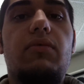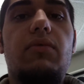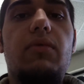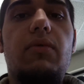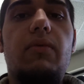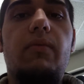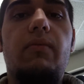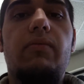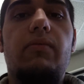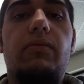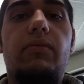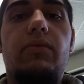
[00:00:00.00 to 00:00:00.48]
I'll
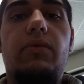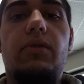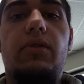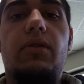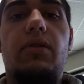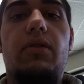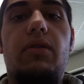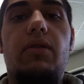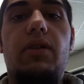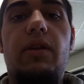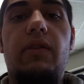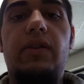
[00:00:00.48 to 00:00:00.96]
get him to do it.
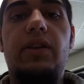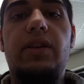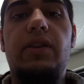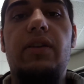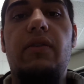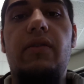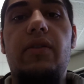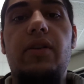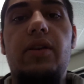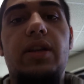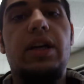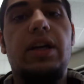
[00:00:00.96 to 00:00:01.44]
If he's
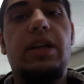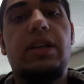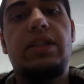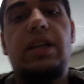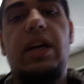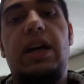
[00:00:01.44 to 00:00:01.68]
over at Tuck's